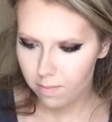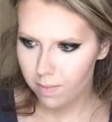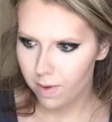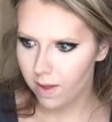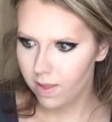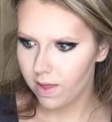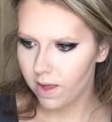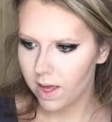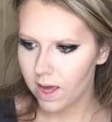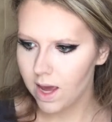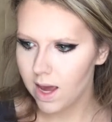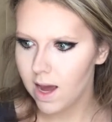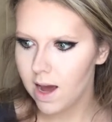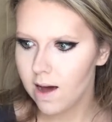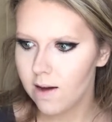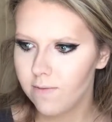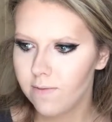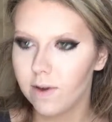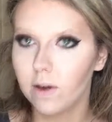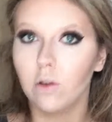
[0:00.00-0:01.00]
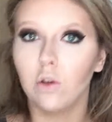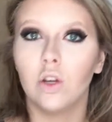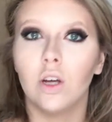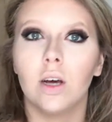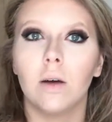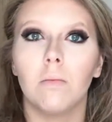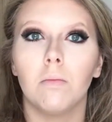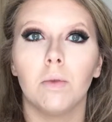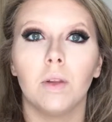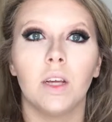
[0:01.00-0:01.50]
But the key I found to
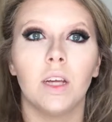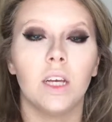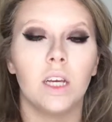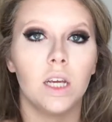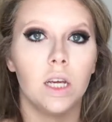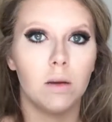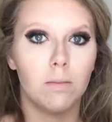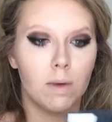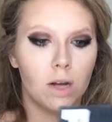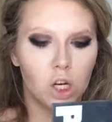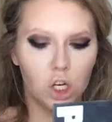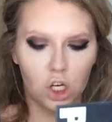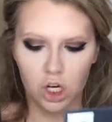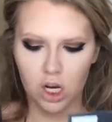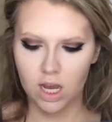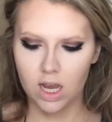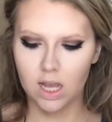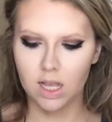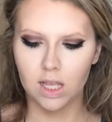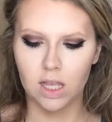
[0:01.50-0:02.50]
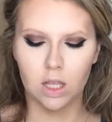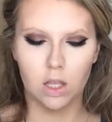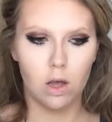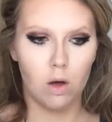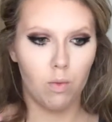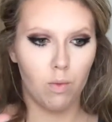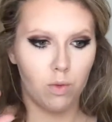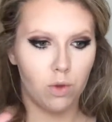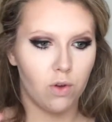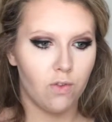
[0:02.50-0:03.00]
like blend in my cheeks is
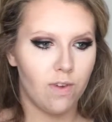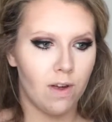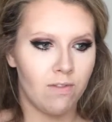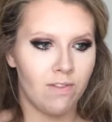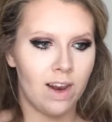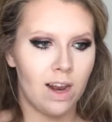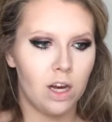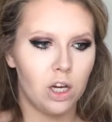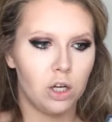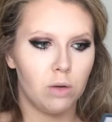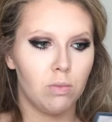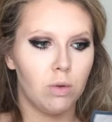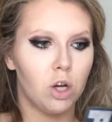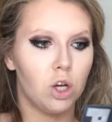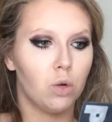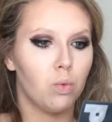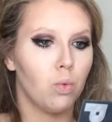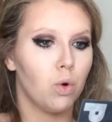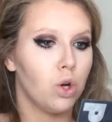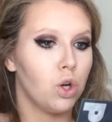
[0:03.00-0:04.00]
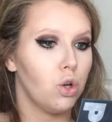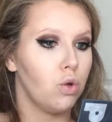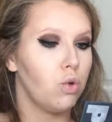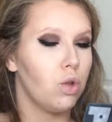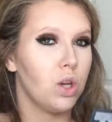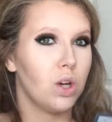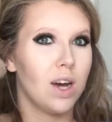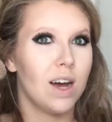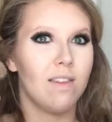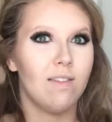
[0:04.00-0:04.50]
going with your foundation brush where you
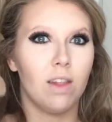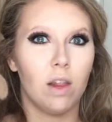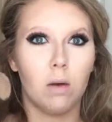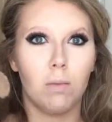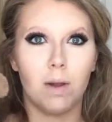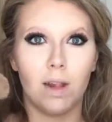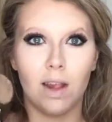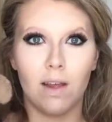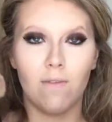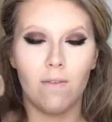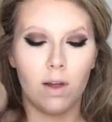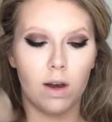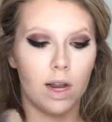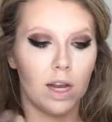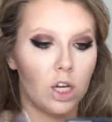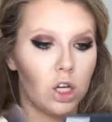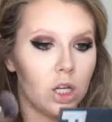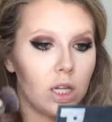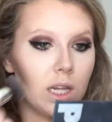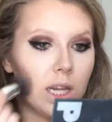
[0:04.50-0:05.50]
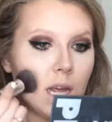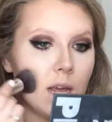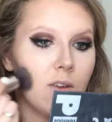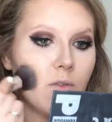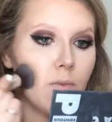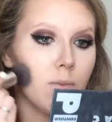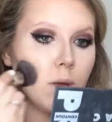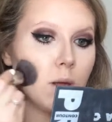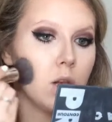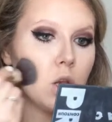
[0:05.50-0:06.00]
still have a little bit of that foundation
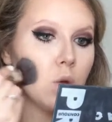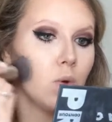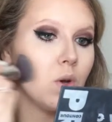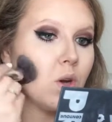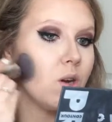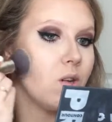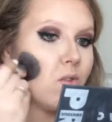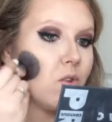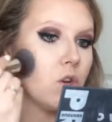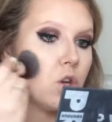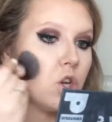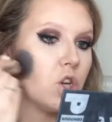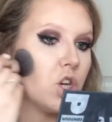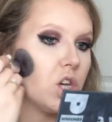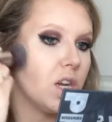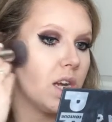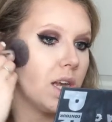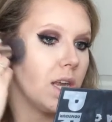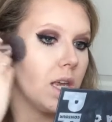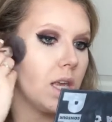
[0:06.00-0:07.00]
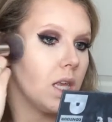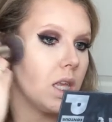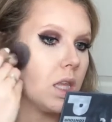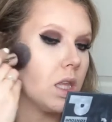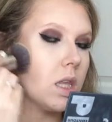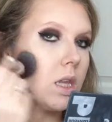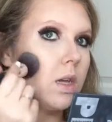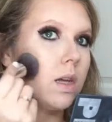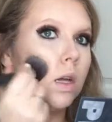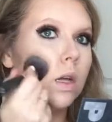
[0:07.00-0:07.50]
left, but do it over your cheeks
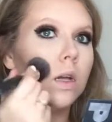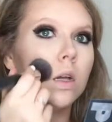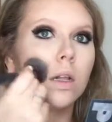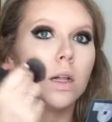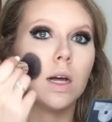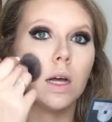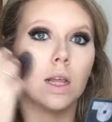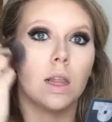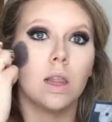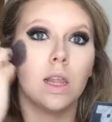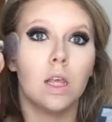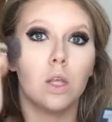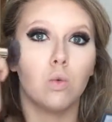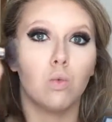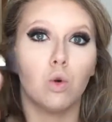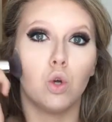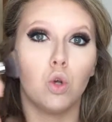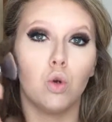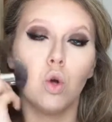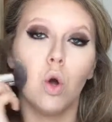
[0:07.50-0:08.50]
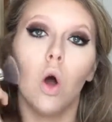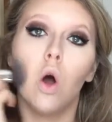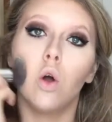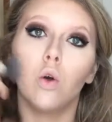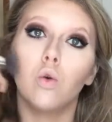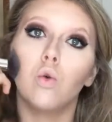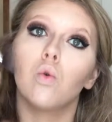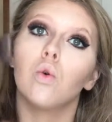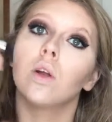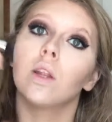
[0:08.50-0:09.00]
like this where you
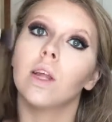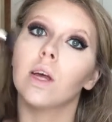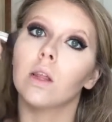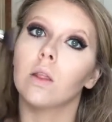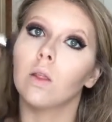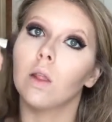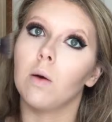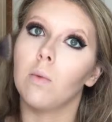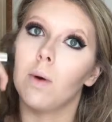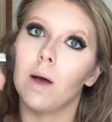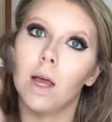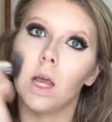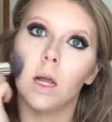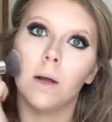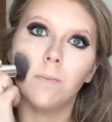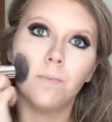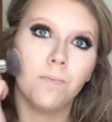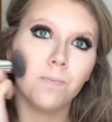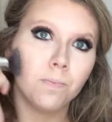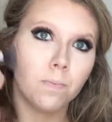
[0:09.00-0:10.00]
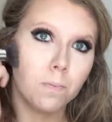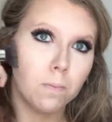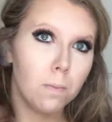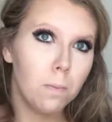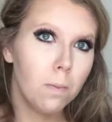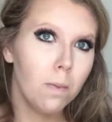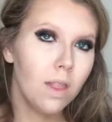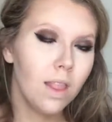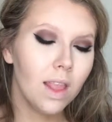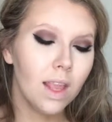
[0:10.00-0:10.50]
contoured, like that way
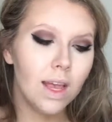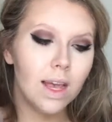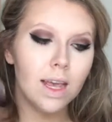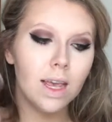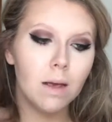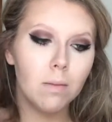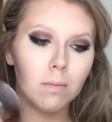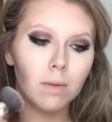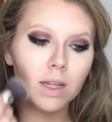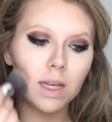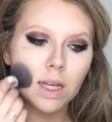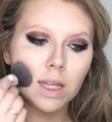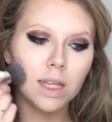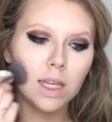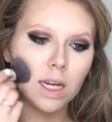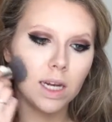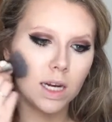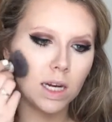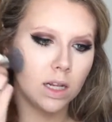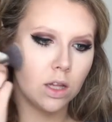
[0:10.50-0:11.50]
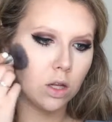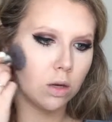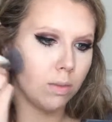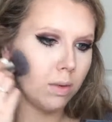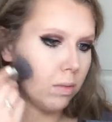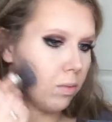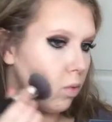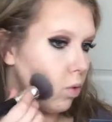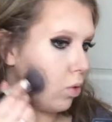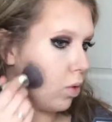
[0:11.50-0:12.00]
it blends it in a little
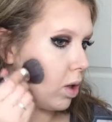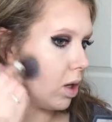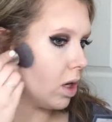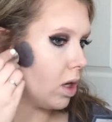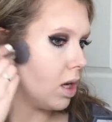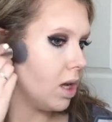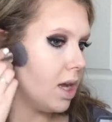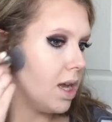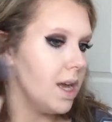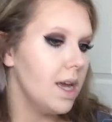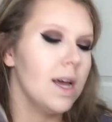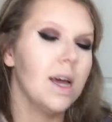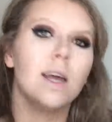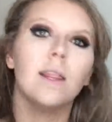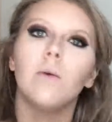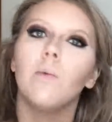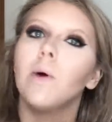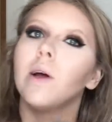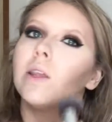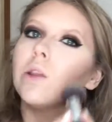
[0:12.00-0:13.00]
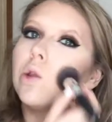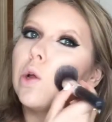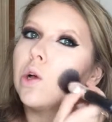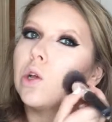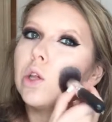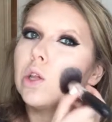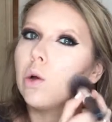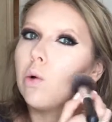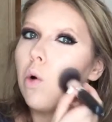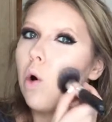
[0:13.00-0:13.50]
bit more and that way it's
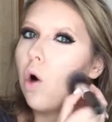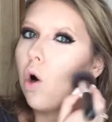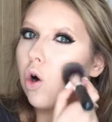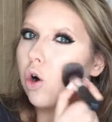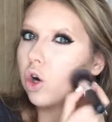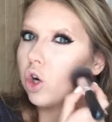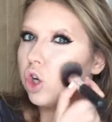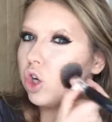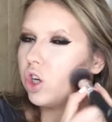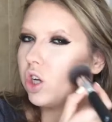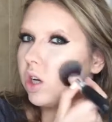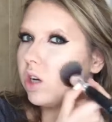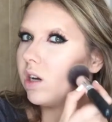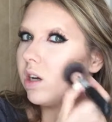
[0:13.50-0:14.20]
not so harsh